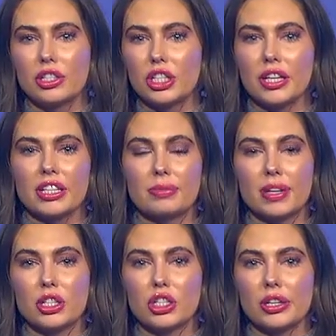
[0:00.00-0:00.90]
she tells
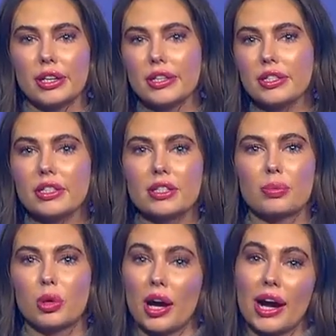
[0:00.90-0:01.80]
me she isn't
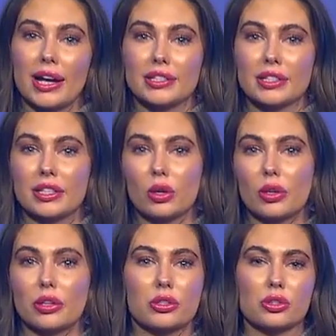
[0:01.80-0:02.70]
surprised to see
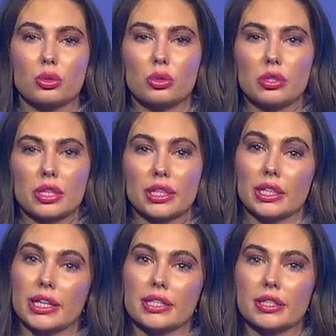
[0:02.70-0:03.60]
Holyoke schools on the
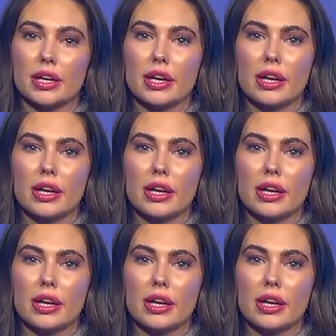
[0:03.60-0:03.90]
list